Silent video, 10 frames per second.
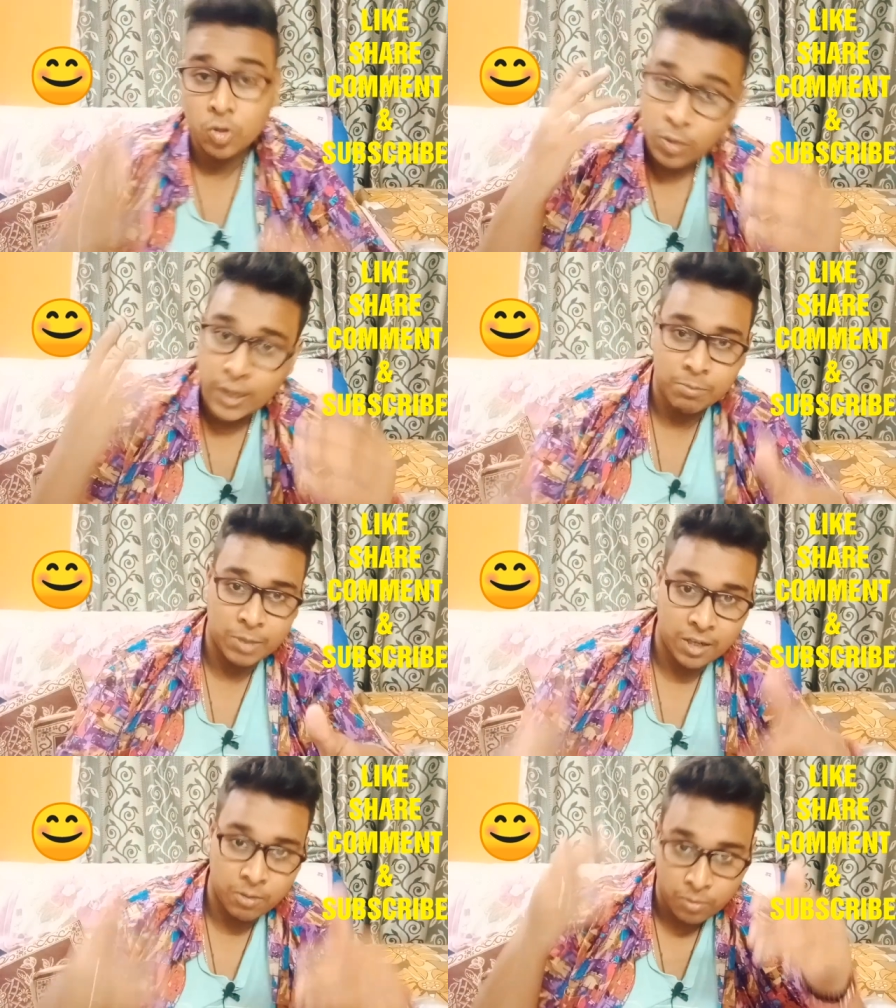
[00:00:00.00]
Do let
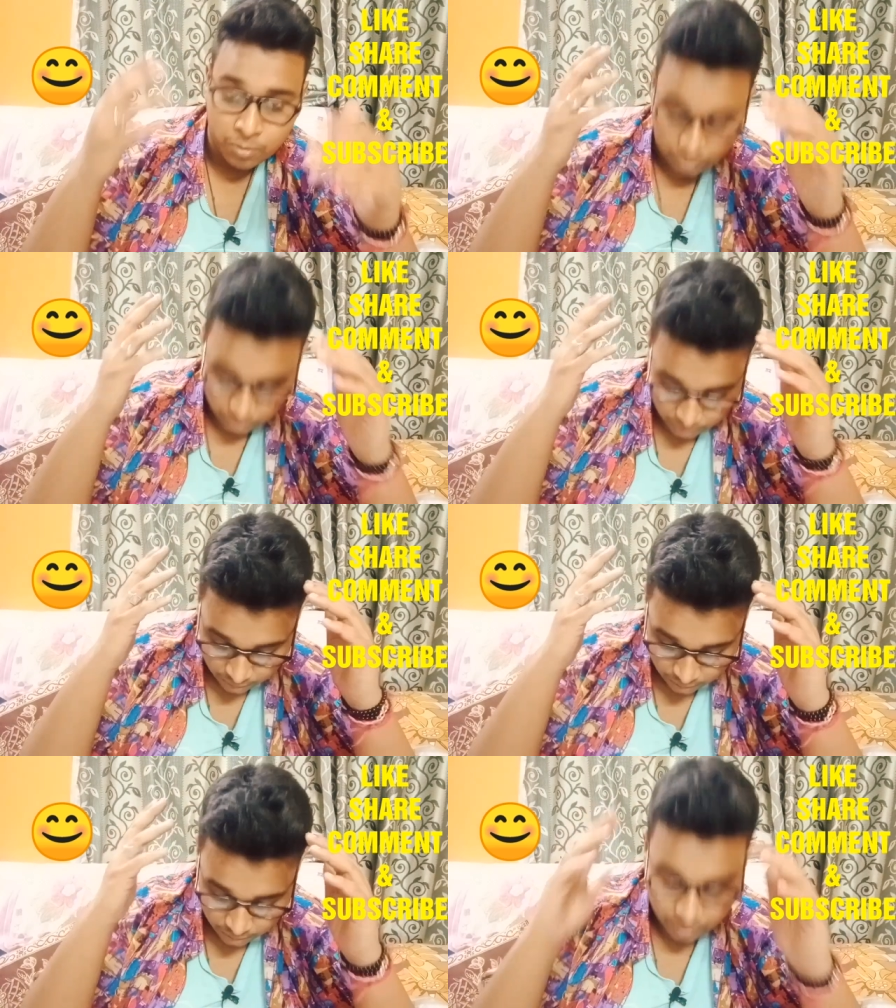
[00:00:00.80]
me
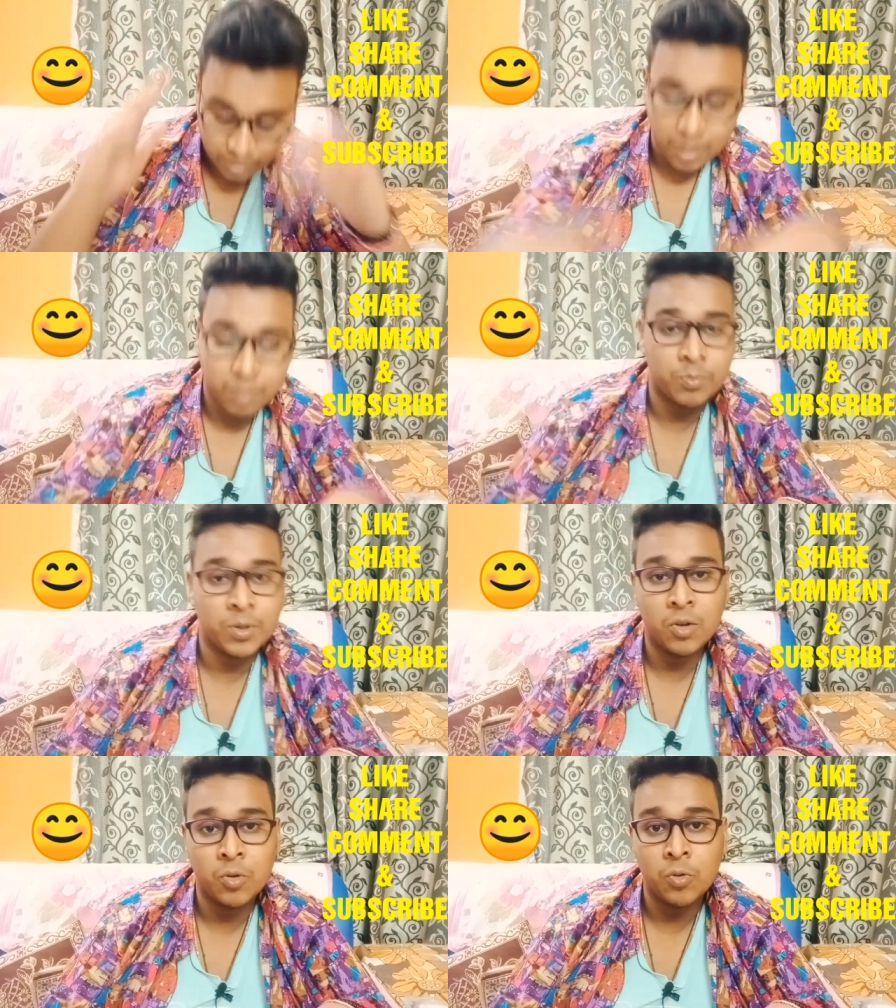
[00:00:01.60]
down
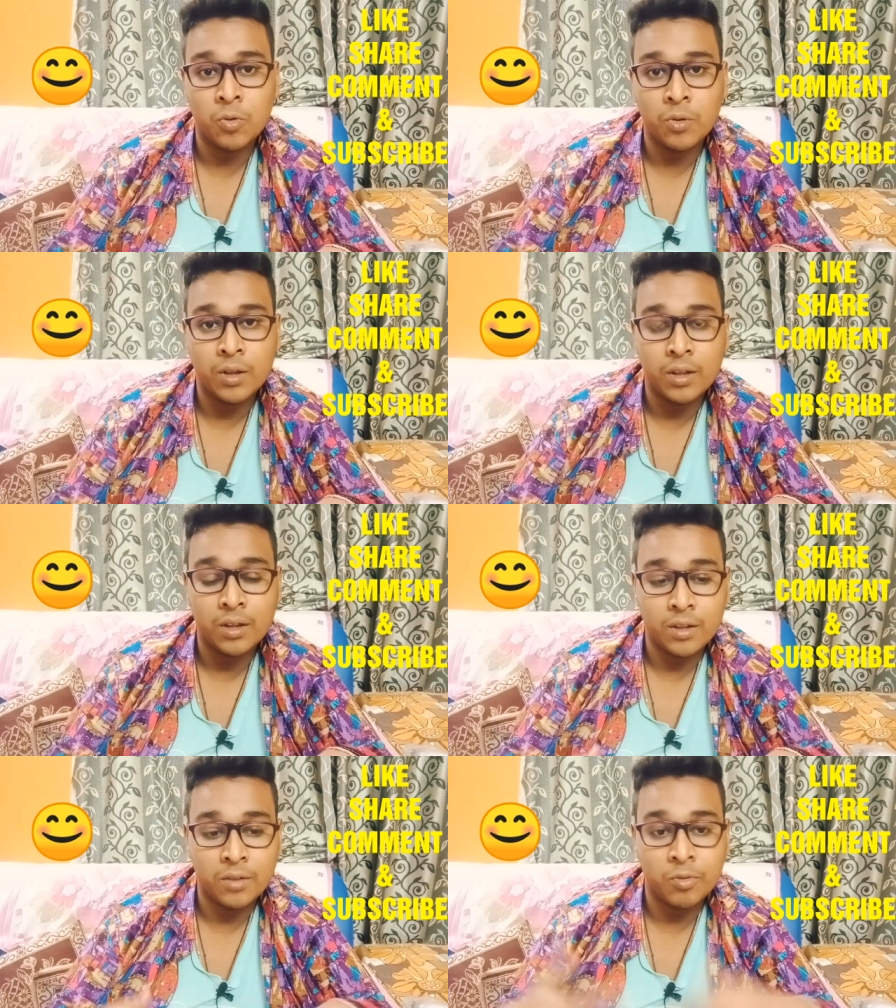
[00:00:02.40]
below.
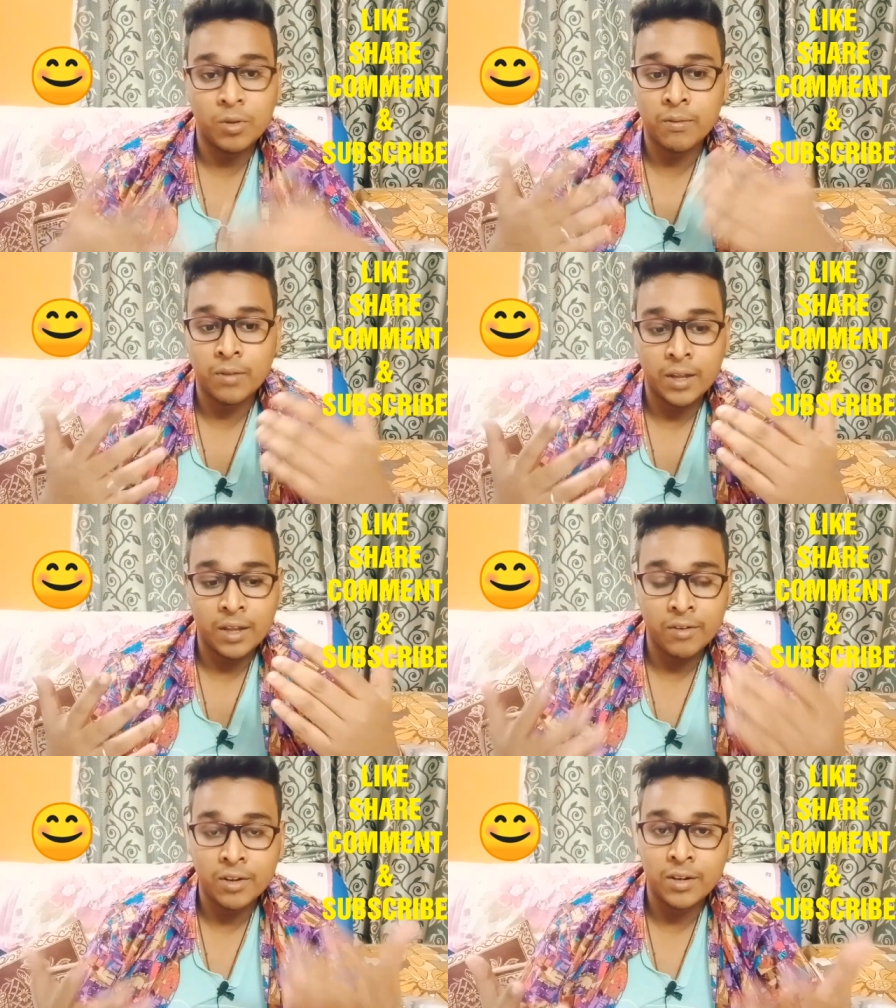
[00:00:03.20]
If you
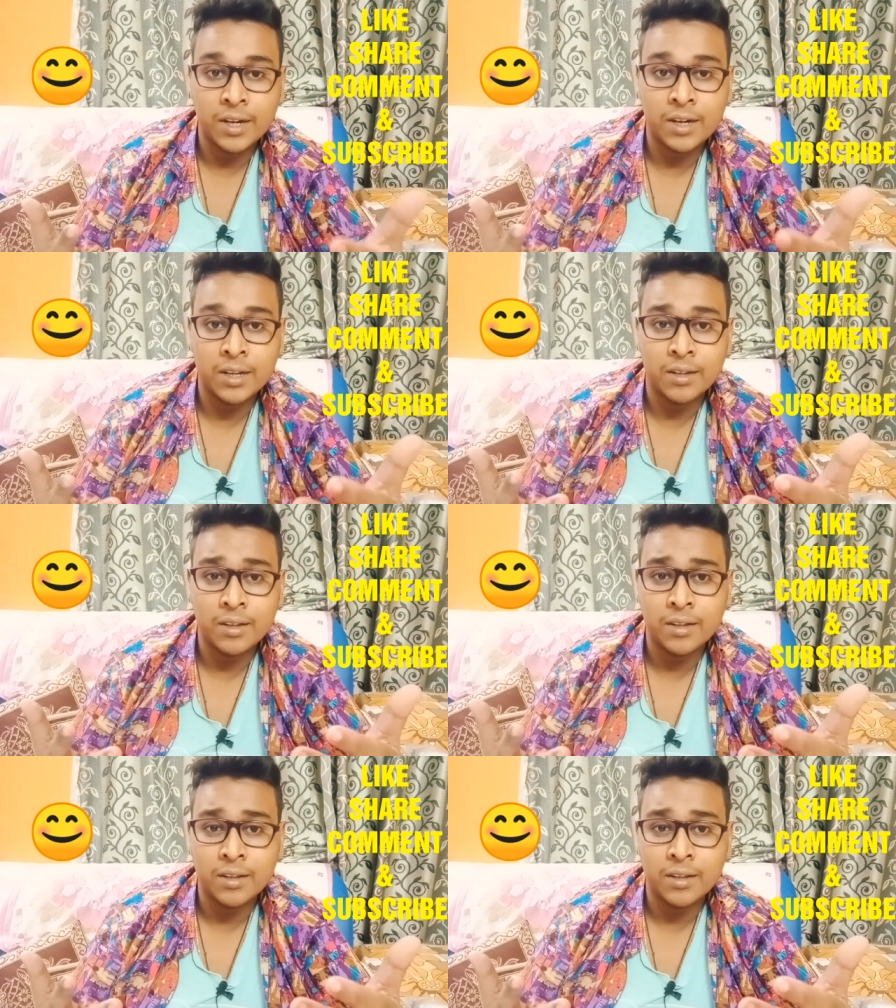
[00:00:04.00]
haven't read